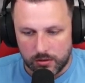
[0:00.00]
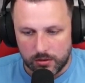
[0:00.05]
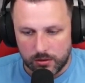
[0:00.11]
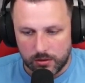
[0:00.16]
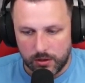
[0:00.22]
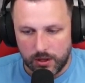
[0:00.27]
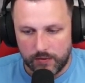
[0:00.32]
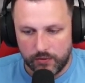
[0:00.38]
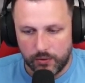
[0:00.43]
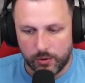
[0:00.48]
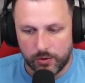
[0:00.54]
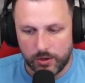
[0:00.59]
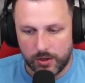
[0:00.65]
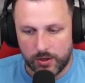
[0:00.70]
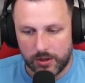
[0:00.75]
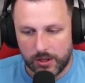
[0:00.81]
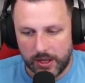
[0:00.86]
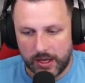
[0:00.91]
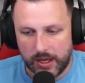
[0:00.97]

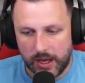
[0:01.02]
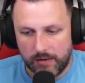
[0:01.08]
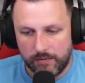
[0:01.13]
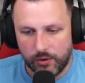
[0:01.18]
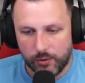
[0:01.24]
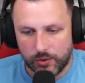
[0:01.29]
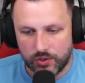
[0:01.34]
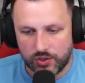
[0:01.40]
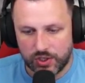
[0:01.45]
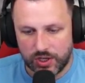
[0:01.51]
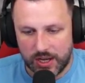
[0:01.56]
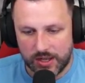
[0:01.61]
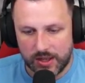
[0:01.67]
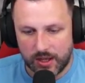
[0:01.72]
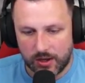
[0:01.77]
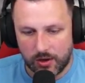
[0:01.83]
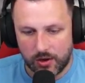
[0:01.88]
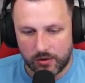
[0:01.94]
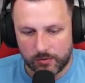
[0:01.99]
everyone's saying
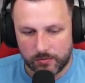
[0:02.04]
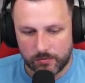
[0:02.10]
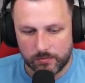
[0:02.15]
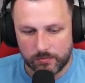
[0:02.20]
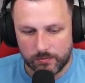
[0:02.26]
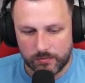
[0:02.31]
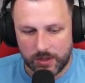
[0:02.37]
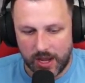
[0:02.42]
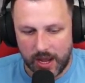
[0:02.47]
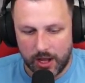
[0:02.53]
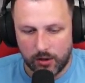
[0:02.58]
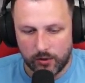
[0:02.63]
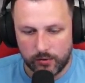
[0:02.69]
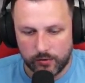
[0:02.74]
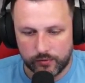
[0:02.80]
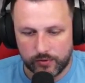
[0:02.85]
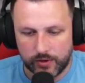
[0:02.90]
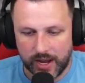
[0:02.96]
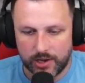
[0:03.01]
they got the
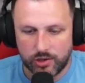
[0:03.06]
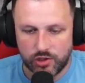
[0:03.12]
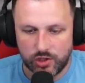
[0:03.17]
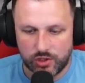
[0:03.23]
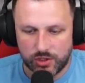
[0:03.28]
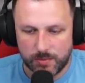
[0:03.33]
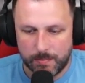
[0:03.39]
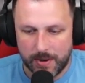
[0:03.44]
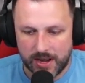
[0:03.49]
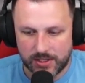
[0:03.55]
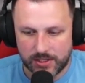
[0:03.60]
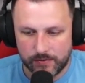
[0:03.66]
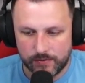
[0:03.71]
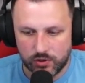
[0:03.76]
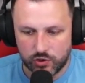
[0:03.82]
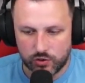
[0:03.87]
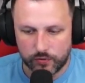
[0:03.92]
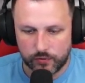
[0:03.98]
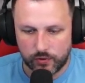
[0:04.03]
health gadgets and passive
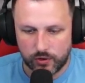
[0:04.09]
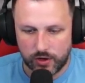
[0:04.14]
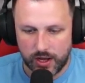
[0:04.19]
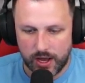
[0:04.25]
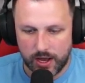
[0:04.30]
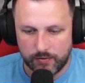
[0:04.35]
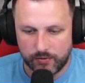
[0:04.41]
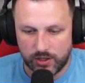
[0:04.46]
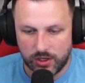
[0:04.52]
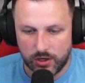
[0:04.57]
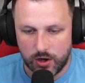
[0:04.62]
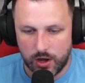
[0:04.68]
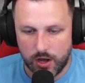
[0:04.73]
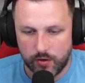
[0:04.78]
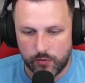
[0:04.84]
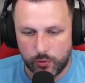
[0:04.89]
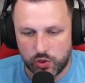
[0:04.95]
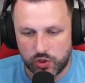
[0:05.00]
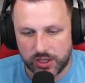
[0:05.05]
and stuff got a hefty
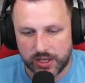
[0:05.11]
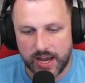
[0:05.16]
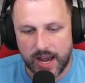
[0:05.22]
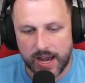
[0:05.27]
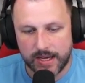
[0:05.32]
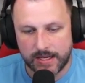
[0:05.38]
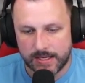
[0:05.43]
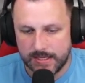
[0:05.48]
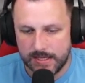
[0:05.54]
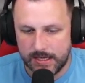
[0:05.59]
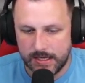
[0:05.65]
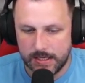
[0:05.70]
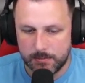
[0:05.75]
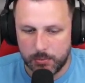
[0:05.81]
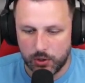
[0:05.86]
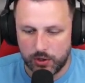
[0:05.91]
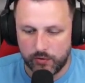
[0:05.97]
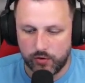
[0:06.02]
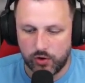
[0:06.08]
nerf, which they kind of did,
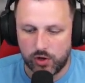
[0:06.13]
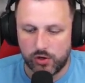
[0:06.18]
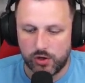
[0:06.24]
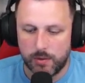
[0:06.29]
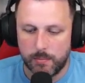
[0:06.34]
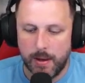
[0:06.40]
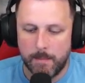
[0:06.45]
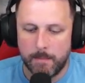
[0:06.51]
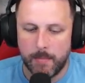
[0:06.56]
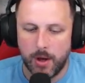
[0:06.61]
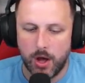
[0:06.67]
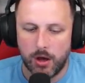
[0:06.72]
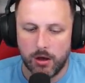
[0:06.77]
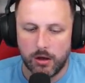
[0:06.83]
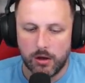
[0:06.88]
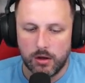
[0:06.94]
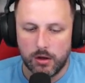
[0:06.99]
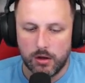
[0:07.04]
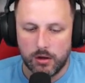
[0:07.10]
but you've got to remember
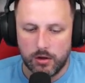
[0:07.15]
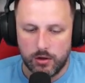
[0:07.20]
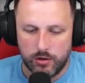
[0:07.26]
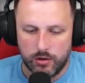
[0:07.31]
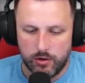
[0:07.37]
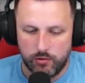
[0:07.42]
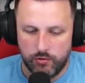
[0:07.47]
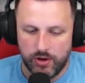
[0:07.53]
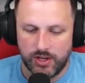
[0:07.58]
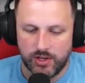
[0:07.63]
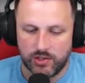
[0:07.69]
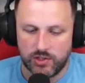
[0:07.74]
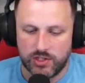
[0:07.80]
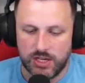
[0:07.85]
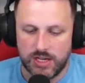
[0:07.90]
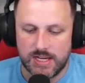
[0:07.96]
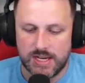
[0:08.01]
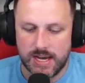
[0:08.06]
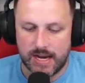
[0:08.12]
the rings
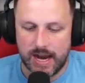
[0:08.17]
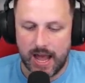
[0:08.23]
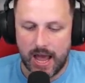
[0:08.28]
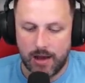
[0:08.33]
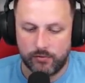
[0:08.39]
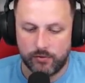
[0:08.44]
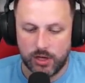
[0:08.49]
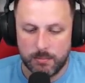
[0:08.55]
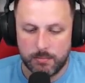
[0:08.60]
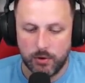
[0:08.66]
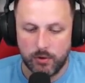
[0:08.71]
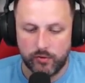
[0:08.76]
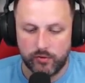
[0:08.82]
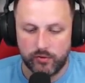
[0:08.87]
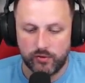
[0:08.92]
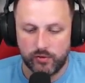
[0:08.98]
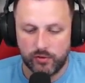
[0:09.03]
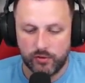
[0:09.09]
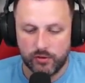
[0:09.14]
did get a hefty
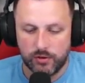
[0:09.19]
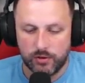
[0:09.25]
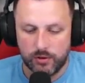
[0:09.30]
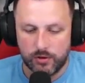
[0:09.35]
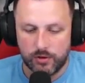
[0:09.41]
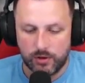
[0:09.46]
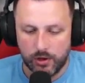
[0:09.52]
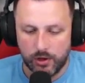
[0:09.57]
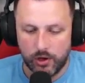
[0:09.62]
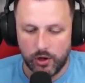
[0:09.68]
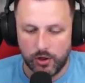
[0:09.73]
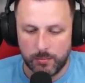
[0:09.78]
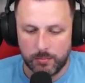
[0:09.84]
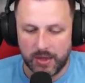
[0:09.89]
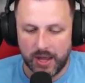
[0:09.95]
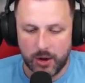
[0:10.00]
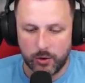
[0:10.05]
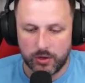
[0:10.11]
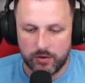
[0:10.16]
buff. A lot of them
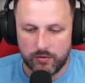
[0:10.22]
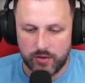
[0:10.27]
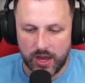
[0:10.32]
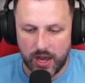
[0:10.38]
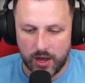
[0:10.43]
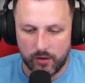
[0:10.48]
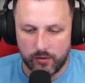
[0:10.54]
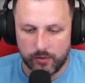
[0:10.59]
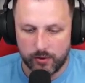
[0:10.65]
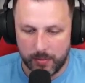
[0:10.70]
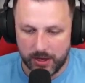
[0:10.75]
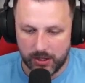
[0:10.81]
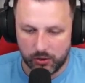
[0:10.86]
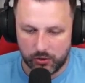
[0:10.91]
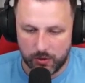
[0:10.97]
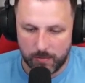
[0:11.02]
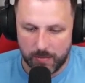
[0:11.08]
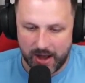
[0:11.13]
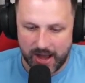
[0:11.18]
now give you health. I mean,
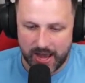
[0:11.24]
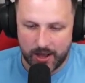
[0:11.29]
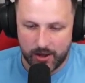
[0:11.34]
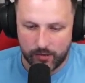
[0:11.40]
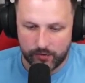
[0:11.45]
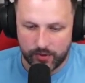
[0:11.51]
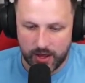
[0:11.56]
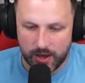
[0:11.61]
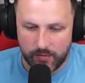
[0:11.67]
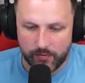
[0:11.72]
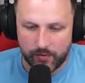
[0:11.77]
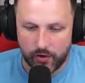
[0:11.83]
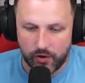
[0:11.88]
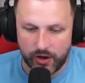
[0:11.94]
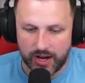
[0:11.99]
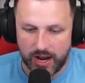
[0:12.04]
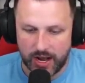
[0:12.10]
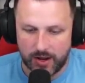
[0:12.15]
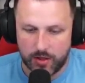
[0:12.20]
look at my health there,
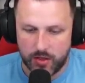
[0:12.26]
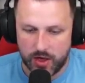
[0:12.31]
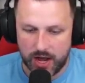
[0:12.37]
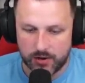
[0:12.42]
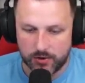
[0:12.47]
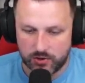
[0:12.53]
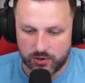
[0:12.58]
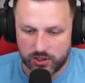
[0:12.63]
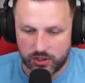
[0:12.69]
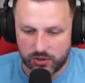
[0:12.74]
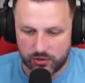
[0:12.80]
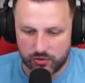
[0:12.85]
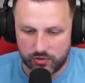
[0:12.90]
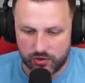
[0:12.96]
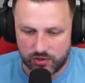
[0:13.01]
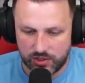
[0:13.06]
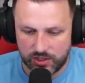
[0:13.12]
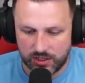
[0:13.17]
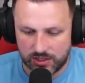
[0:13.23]

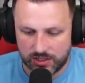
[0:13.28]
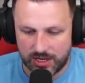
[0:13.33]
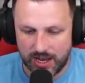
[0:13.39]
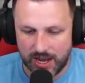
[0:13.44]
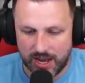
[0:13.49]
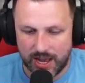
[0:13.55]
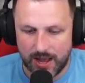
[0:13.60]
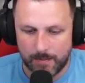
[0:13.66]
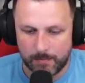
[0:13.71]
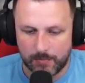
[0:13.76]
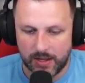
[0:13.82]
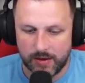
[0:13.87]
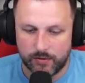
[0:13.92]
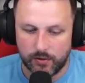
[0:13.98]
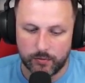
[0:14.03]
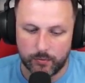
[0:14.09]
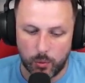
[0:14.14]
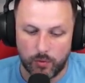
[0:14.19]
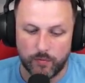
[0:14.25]
49,660. I am
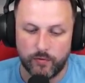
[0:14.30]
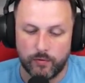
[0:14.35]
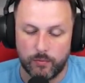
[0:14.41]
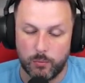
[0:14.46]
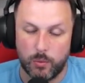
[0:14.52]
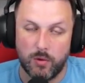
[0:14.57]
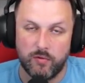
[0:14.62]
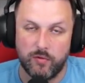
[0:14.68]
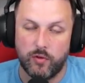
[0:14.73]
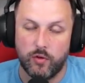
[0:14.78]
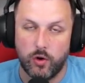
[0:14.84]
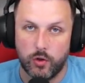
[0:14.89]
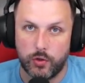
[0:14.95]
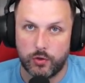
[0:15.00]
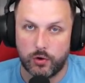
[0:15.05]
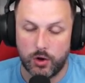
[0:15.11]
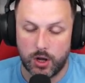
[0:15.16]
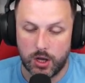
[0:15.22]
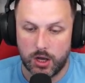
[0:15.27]
level
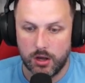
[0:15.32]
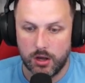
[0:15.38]
143.